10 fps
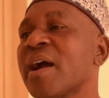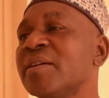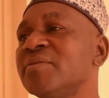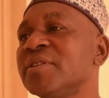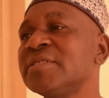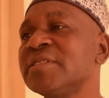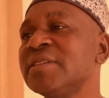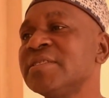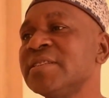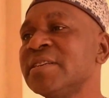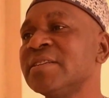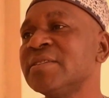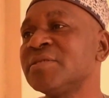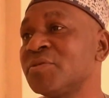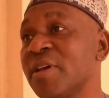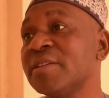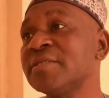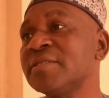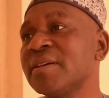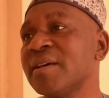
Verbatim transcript: Kaduna State students,